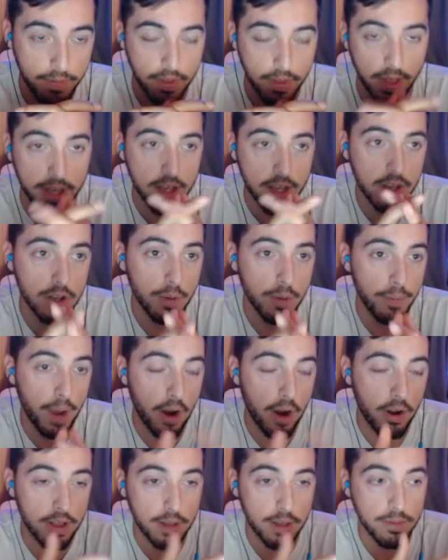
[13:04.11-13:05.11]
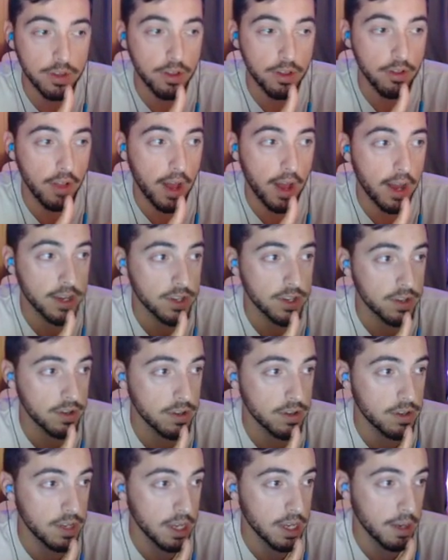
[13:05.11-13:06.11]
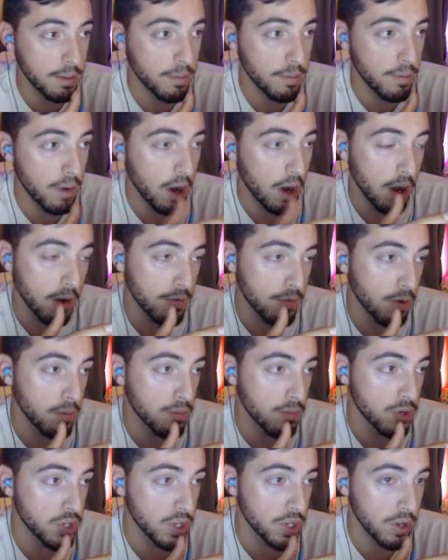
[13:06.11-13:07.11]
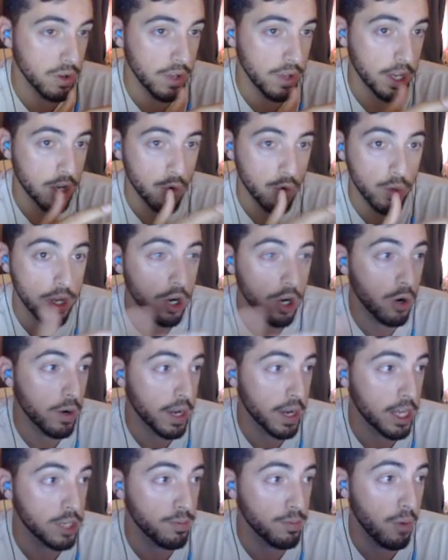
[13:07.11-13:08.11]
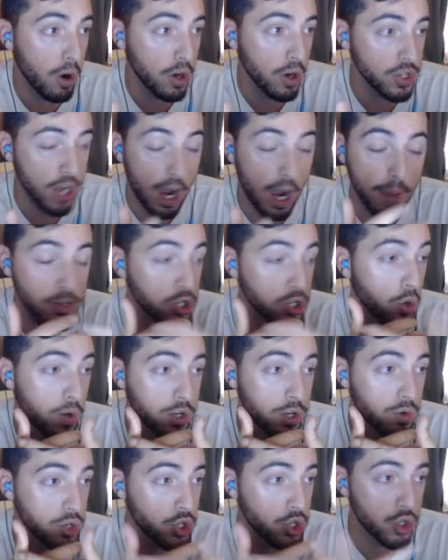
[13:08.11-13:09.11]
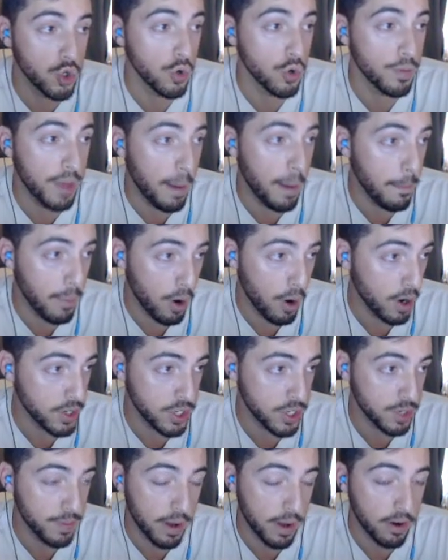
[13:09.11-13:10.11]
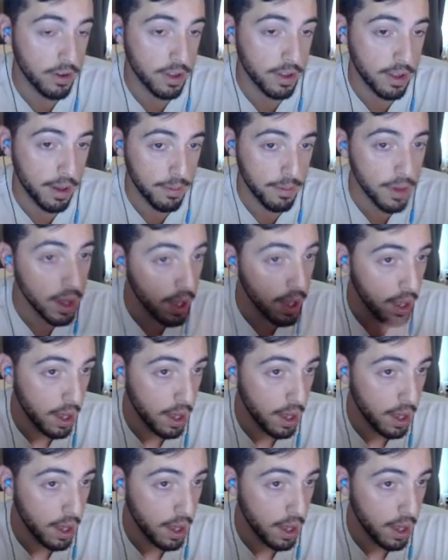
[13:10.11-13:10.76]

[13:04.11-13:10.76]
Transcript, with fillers: like comparing them to the last team uh, from Brazil, like Guigo against Boss, I'm just going to assume that Boss is better than them